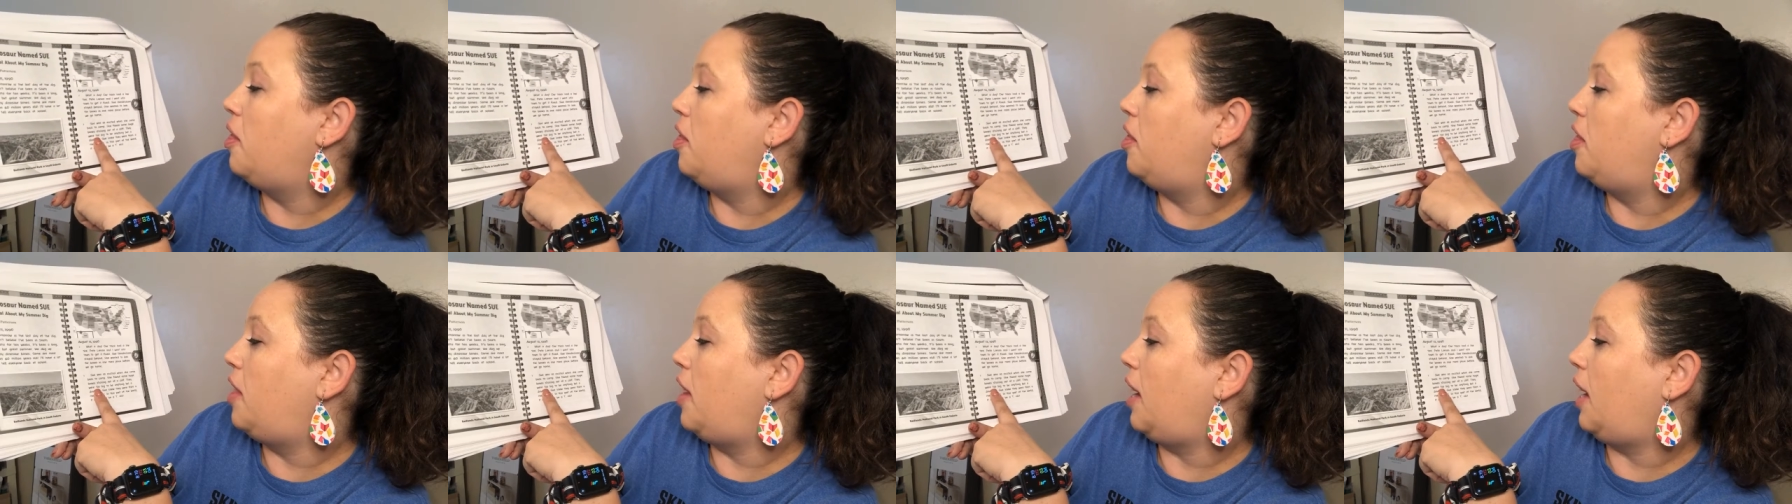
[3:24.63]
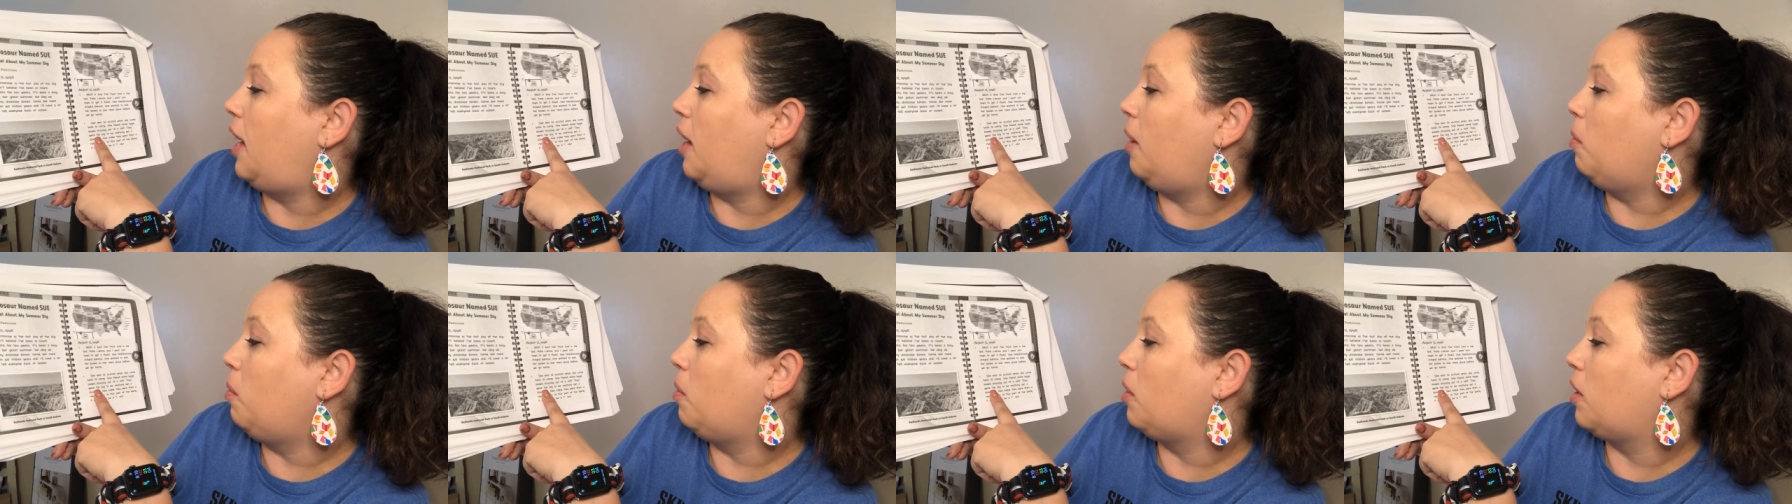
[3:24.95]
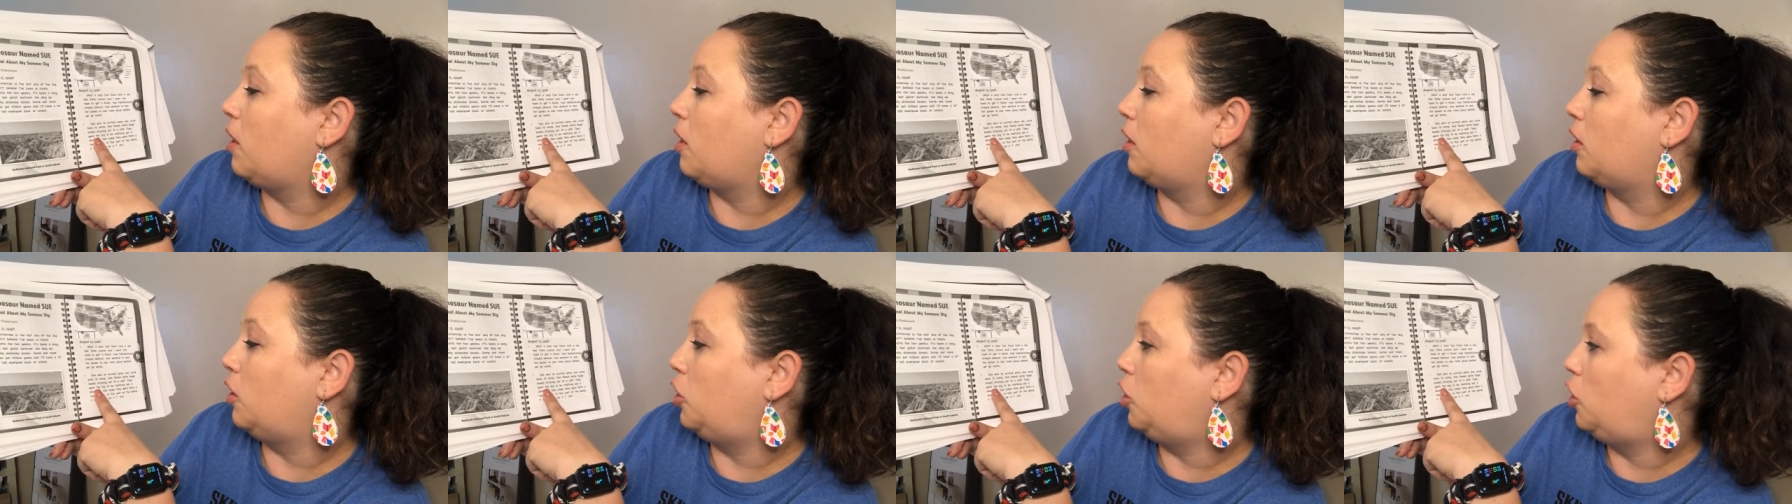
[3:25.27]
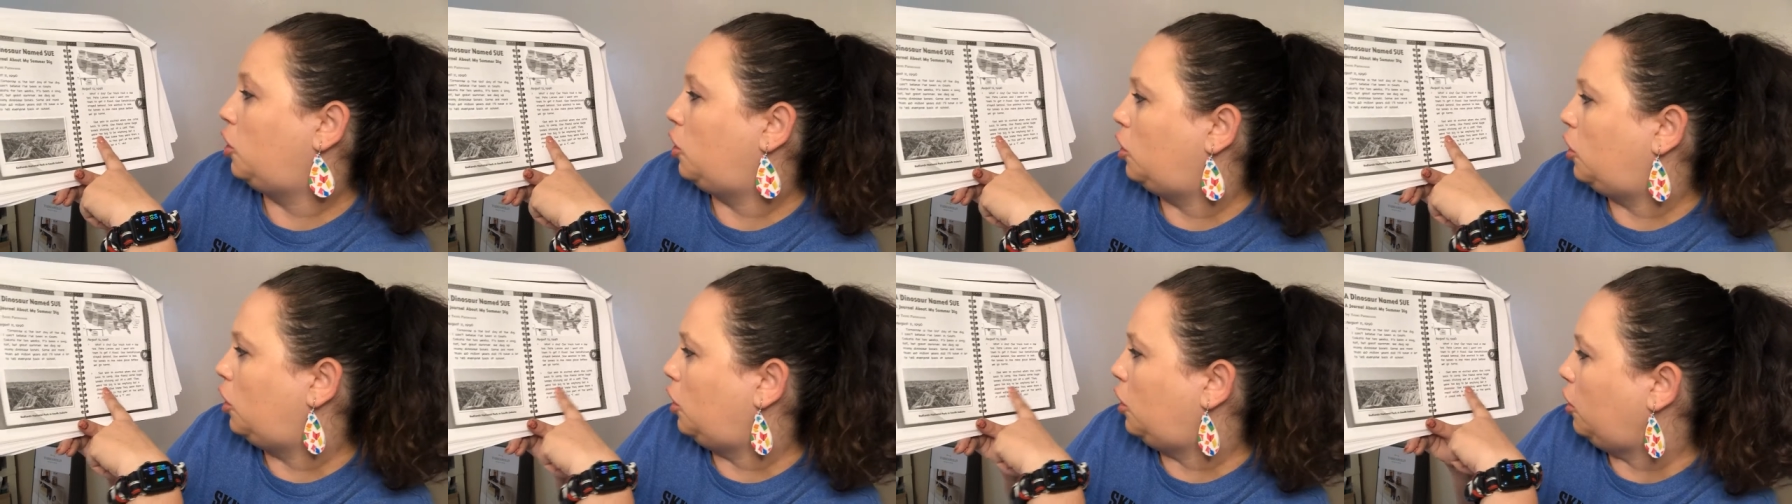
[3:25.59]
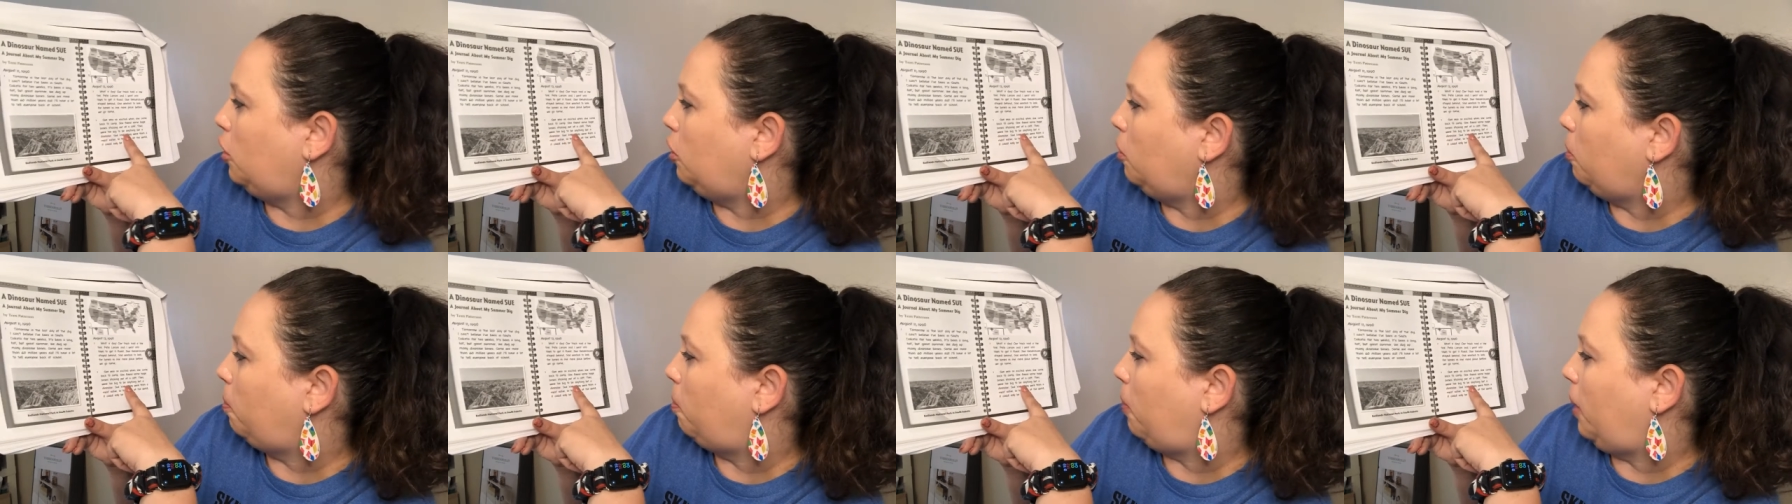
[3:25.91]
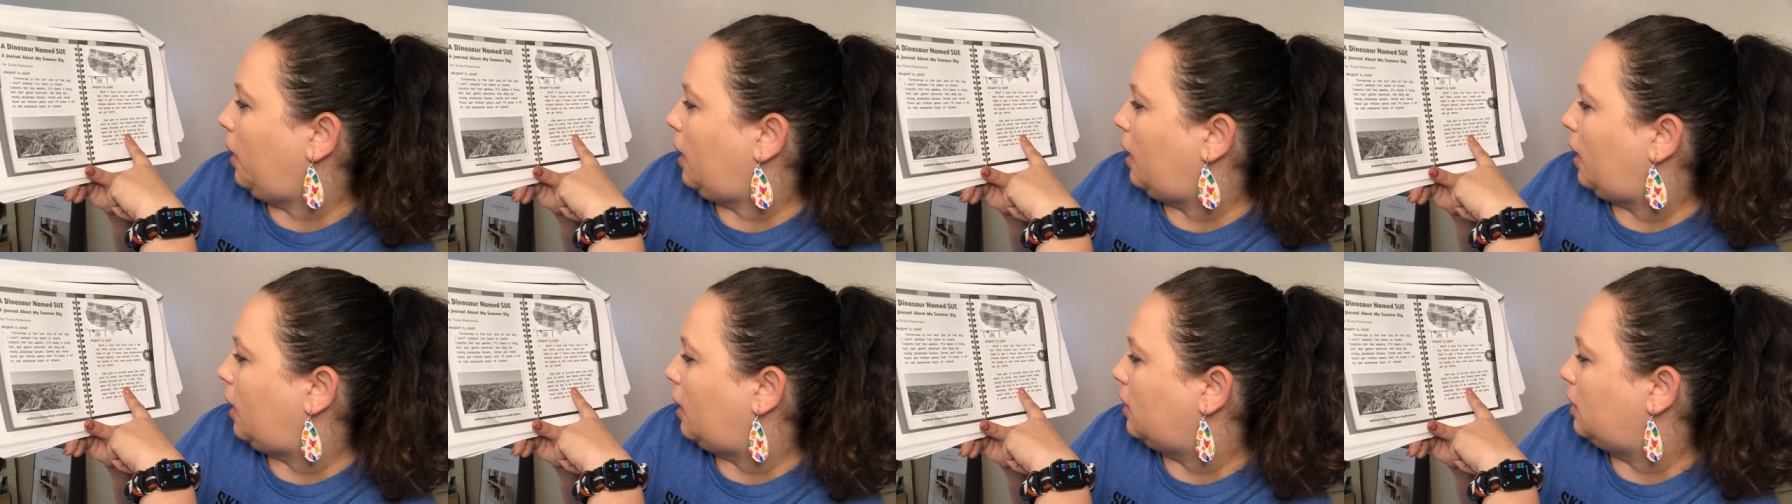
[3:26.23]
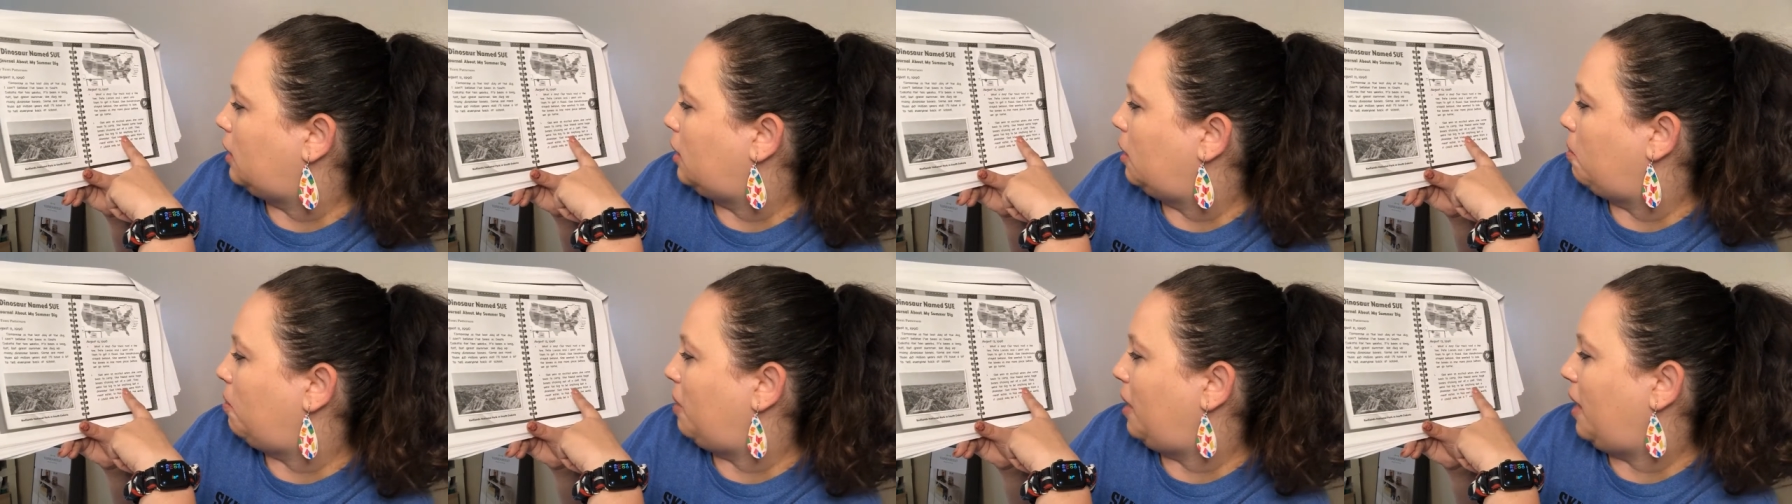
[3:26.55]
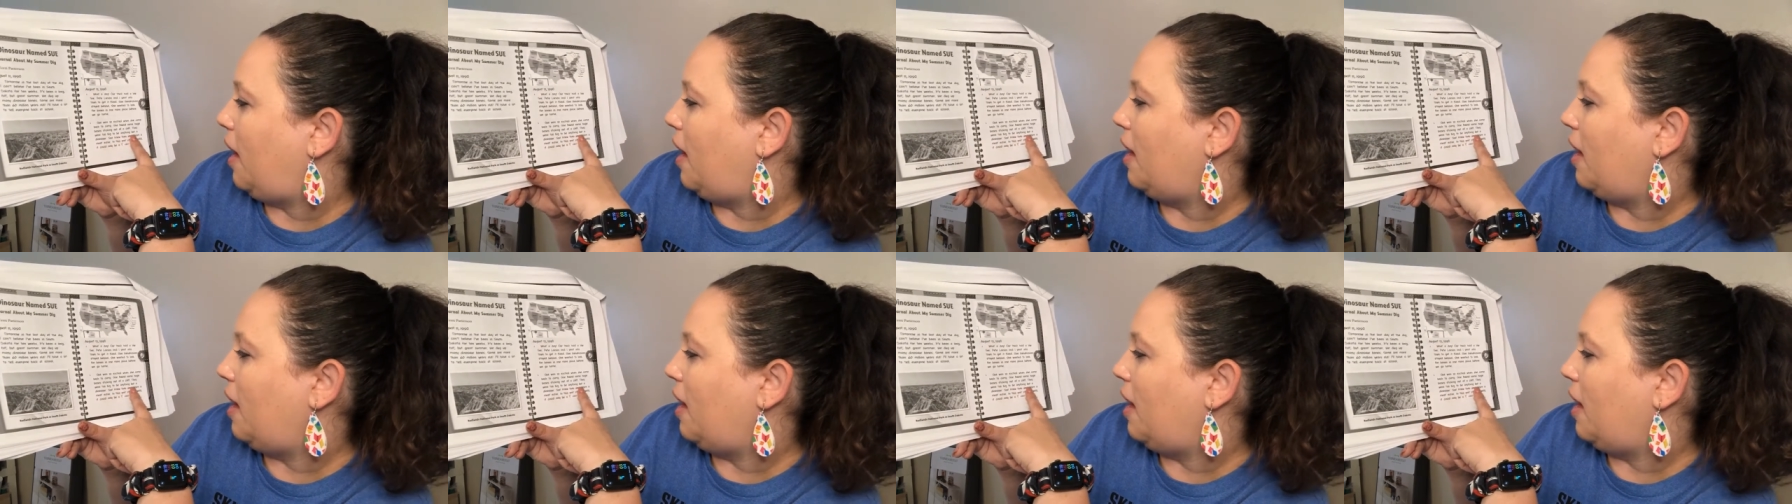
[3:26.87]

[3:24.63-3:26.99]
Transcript: they were too big to be